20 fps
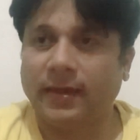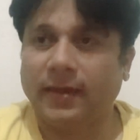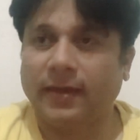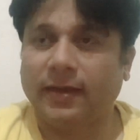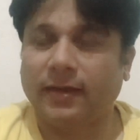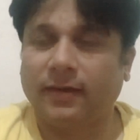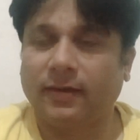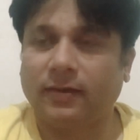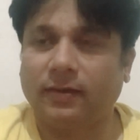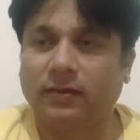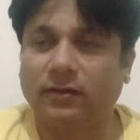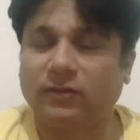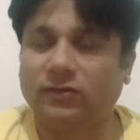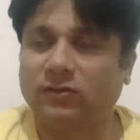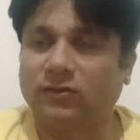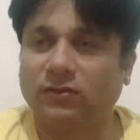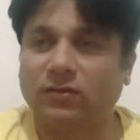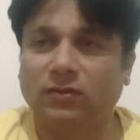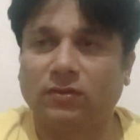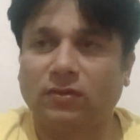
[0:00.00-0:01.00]
and
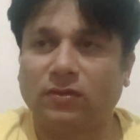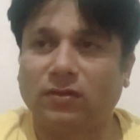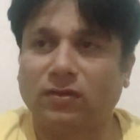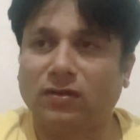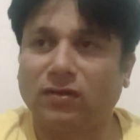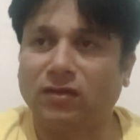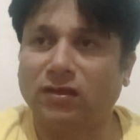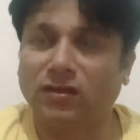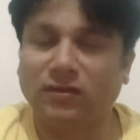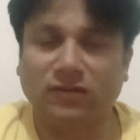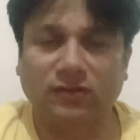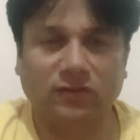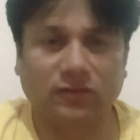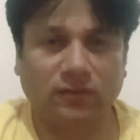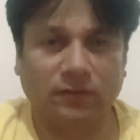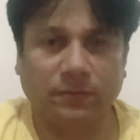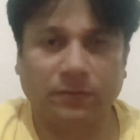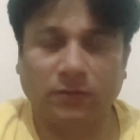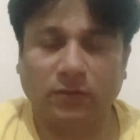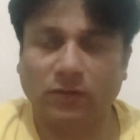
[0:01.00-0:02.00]
it's neither
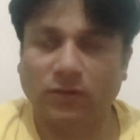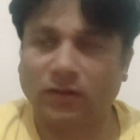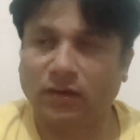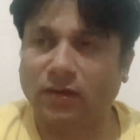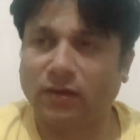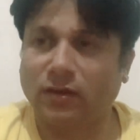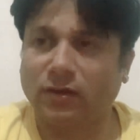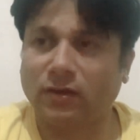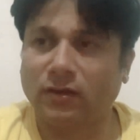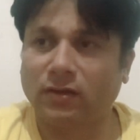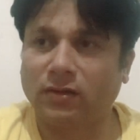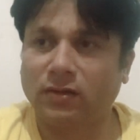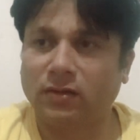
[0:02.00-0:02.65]
supporting